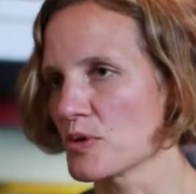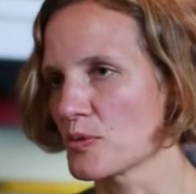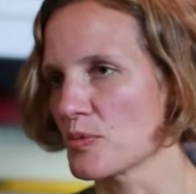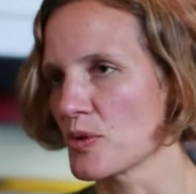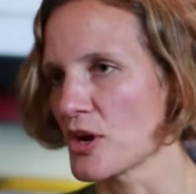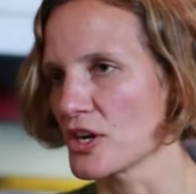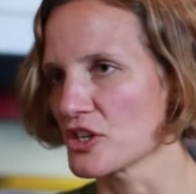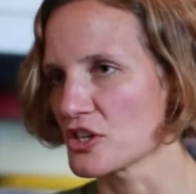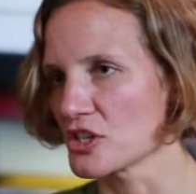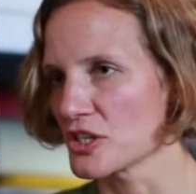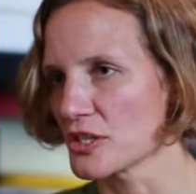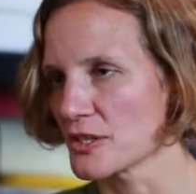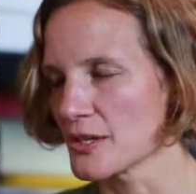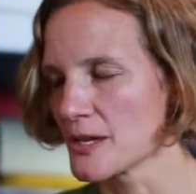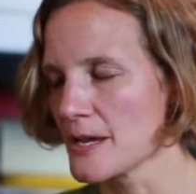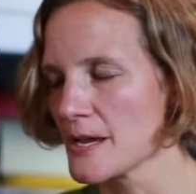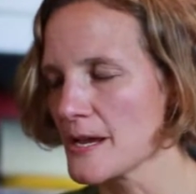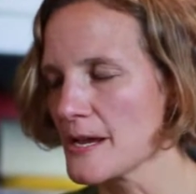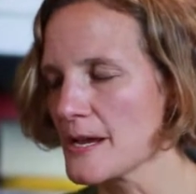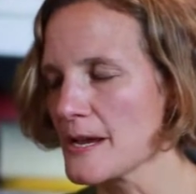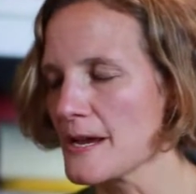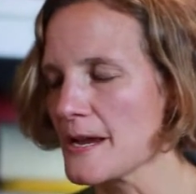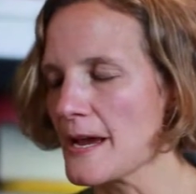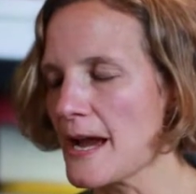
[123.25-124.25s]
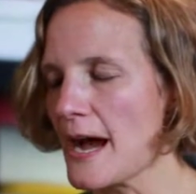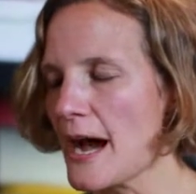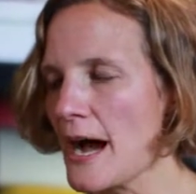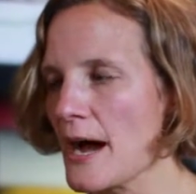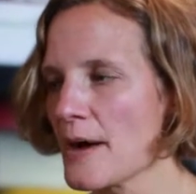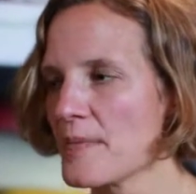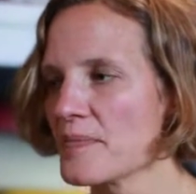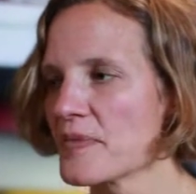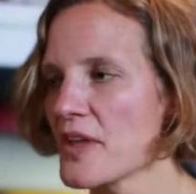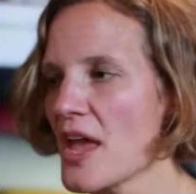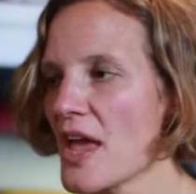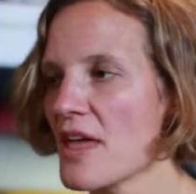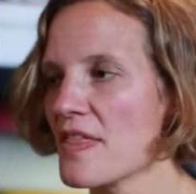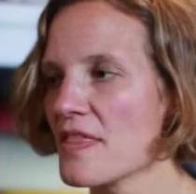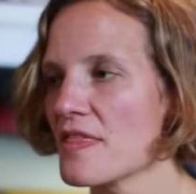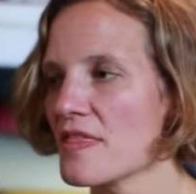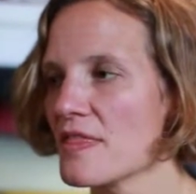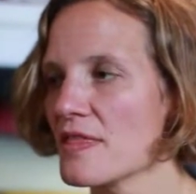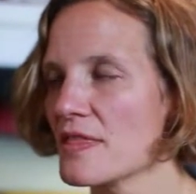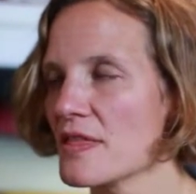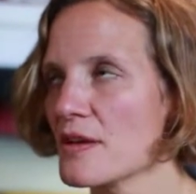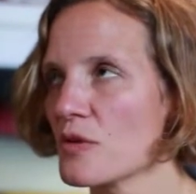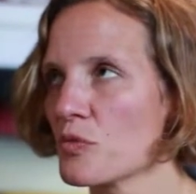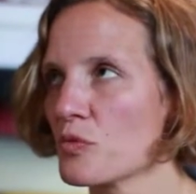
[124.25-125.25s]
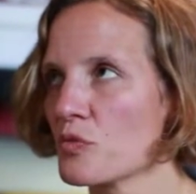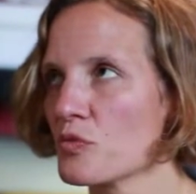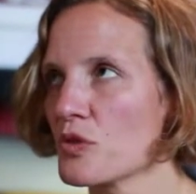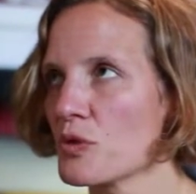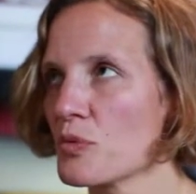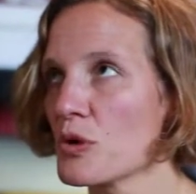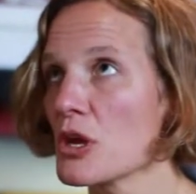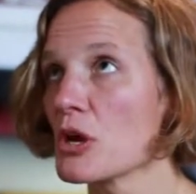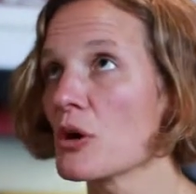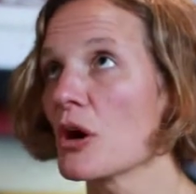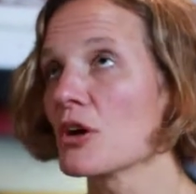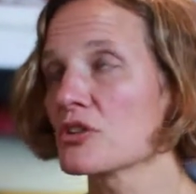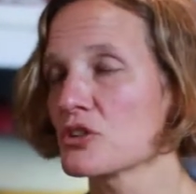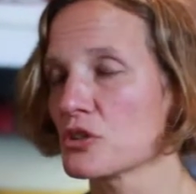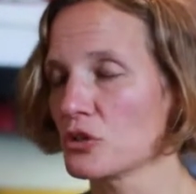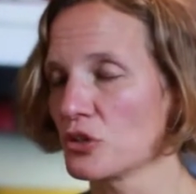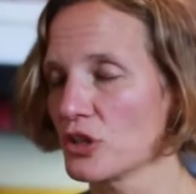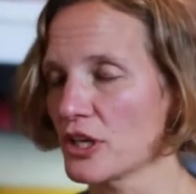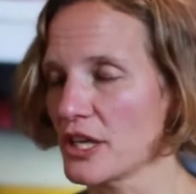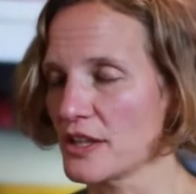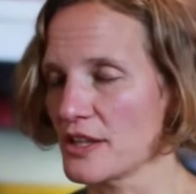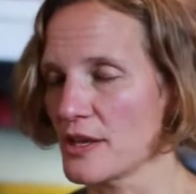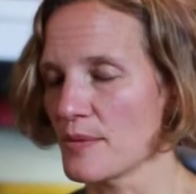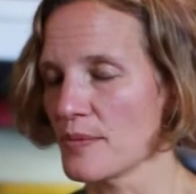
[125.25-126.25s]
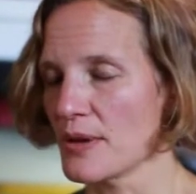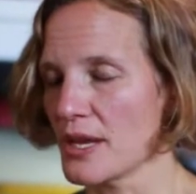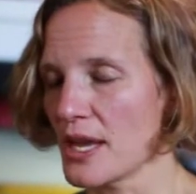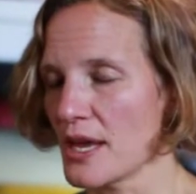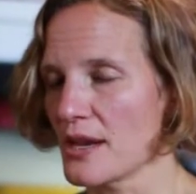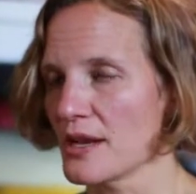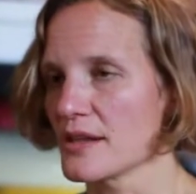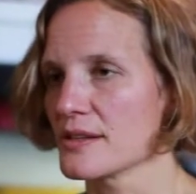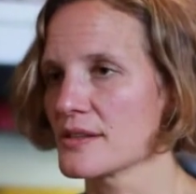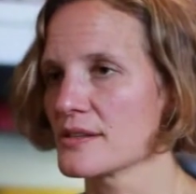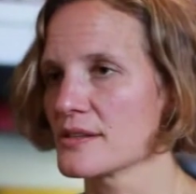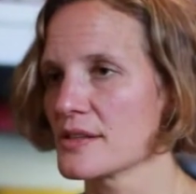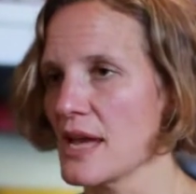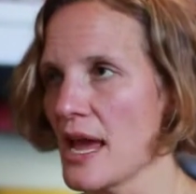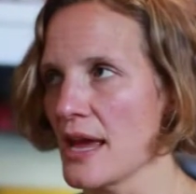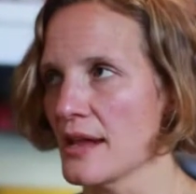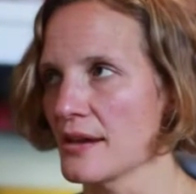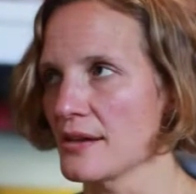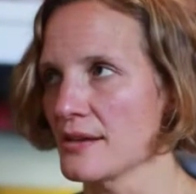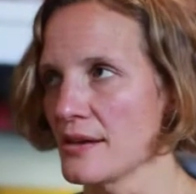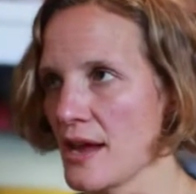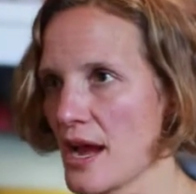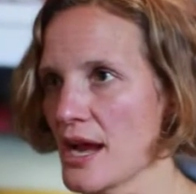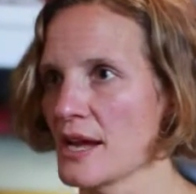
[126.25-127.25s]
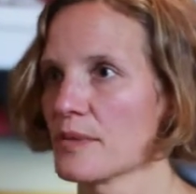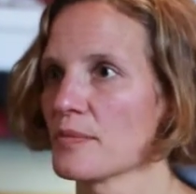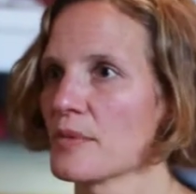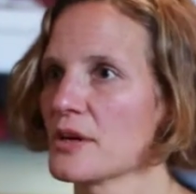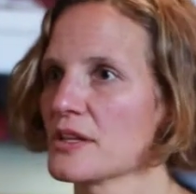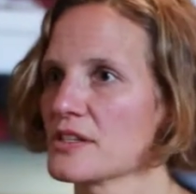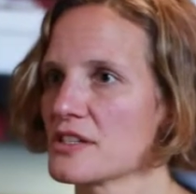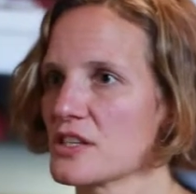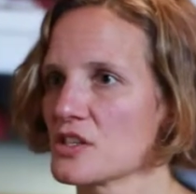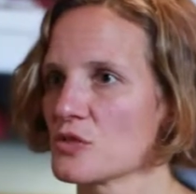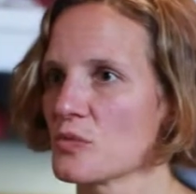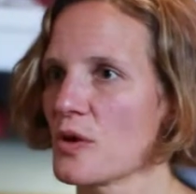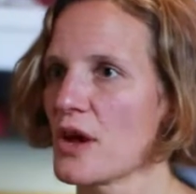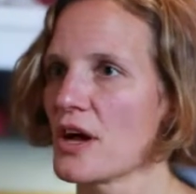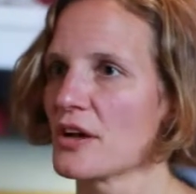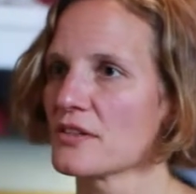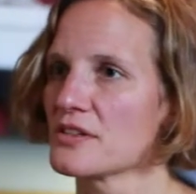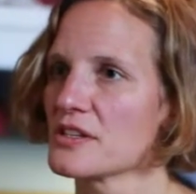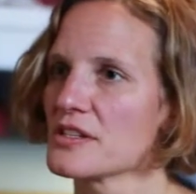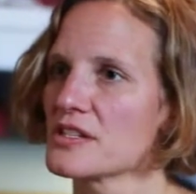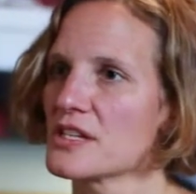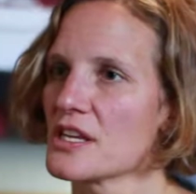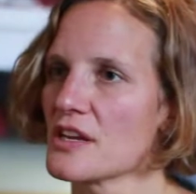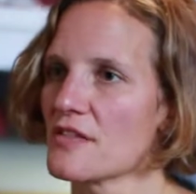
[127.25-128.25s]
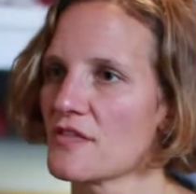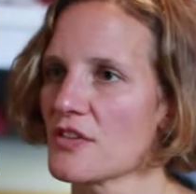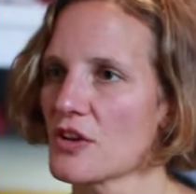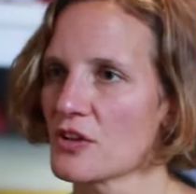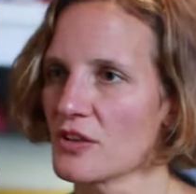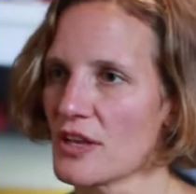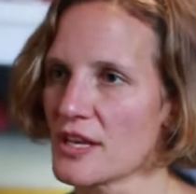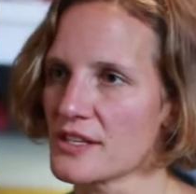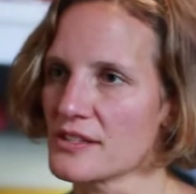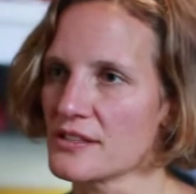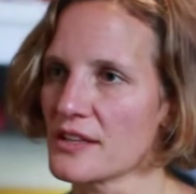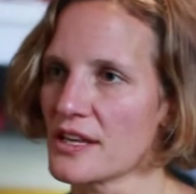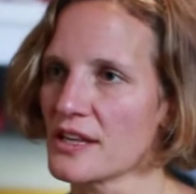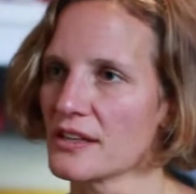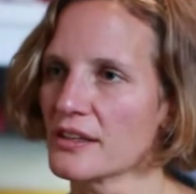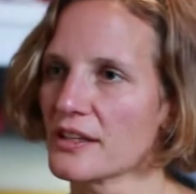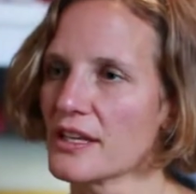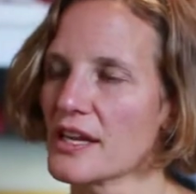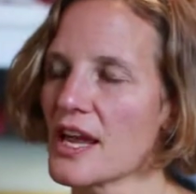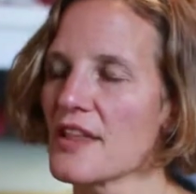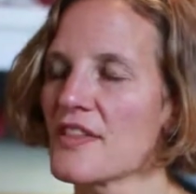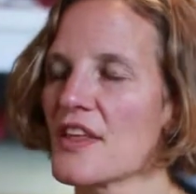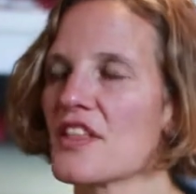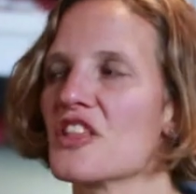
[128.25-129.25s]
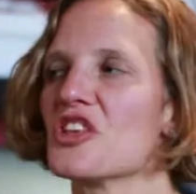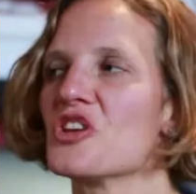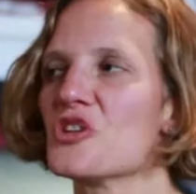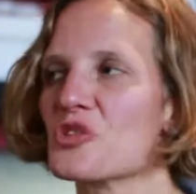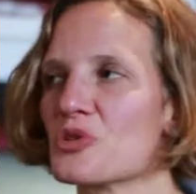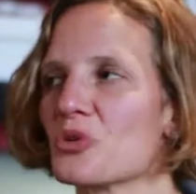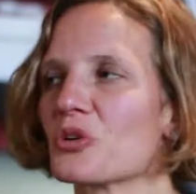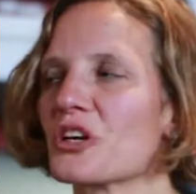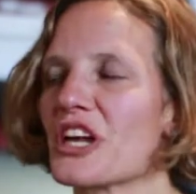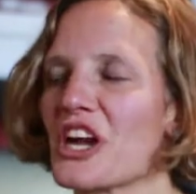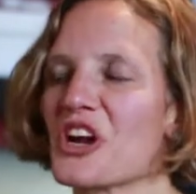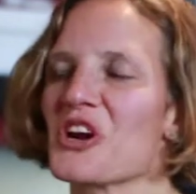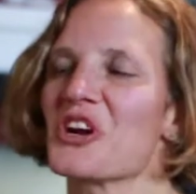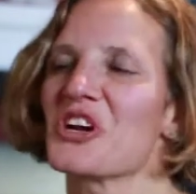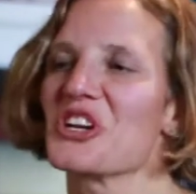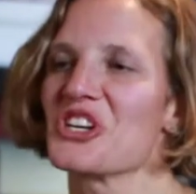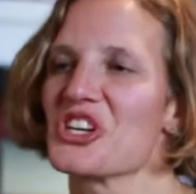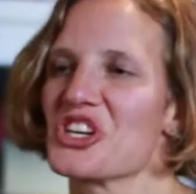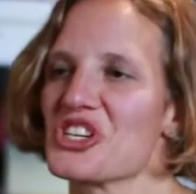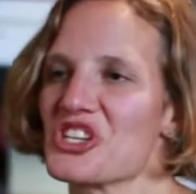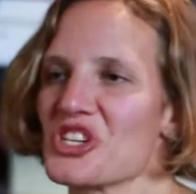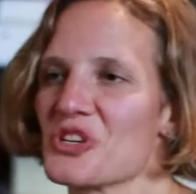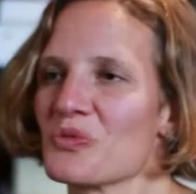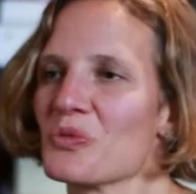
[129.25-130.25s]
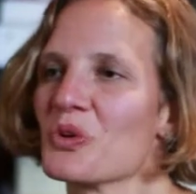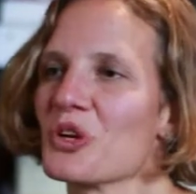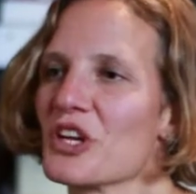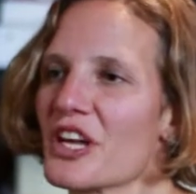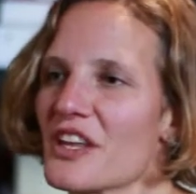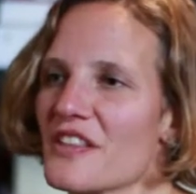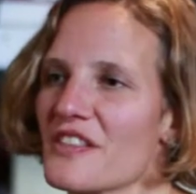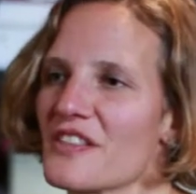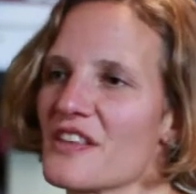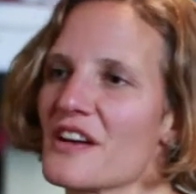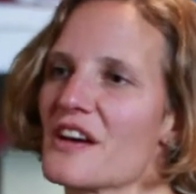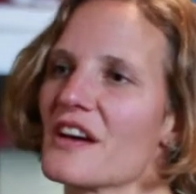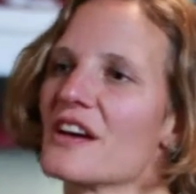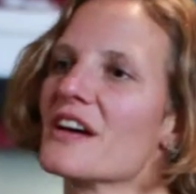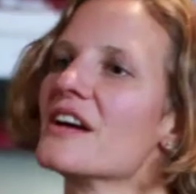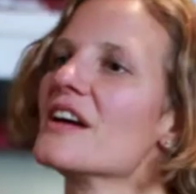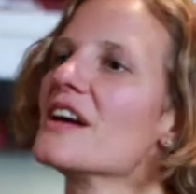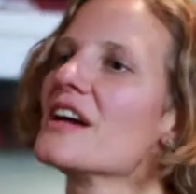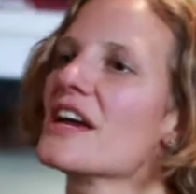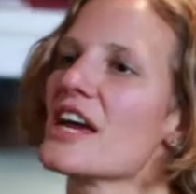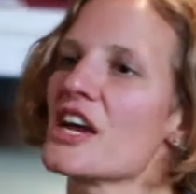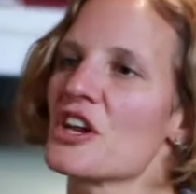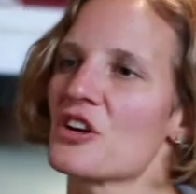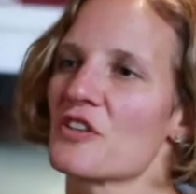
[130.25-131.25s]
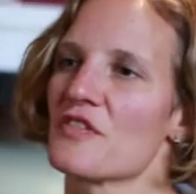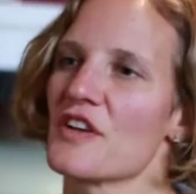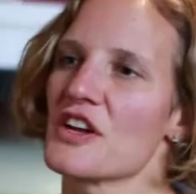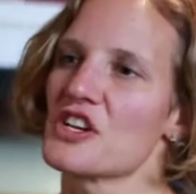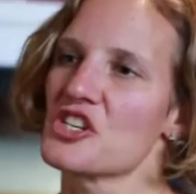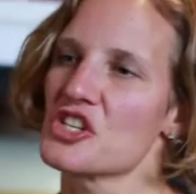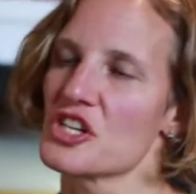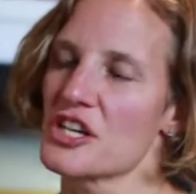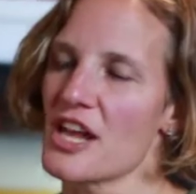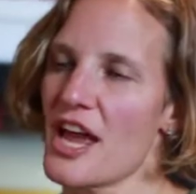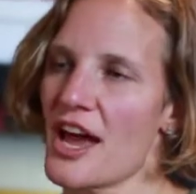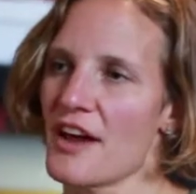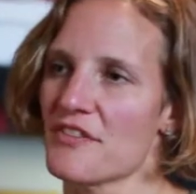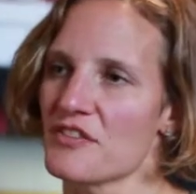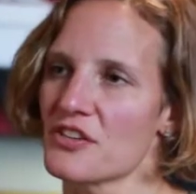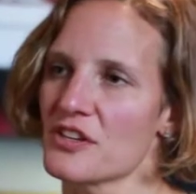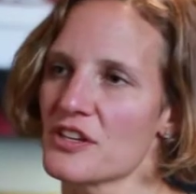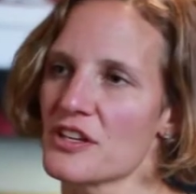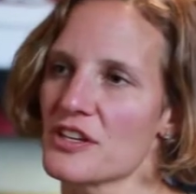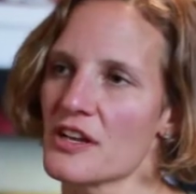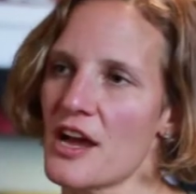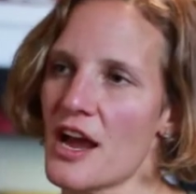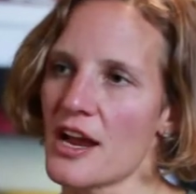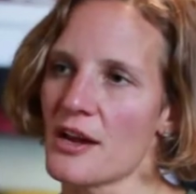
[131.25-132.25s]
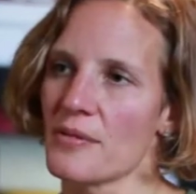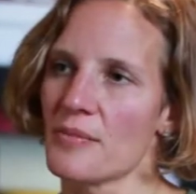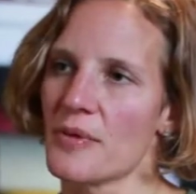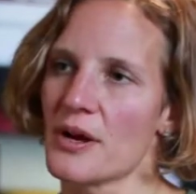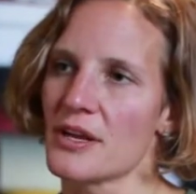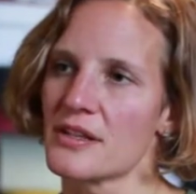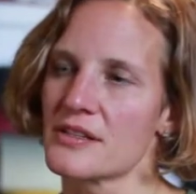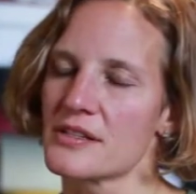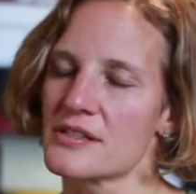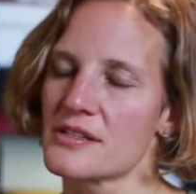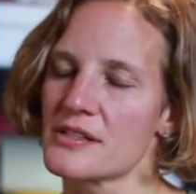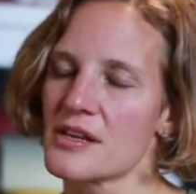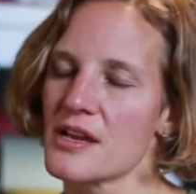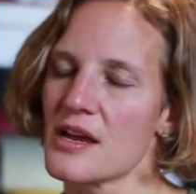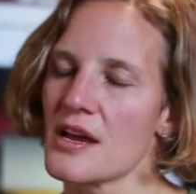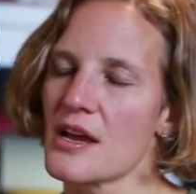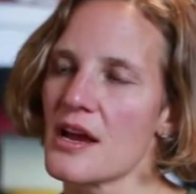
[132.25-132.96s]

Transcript: depression. And we also look at them again at 9 months as well to see if they're less likely. And then the usual care condition will get the intervention after the 9 months.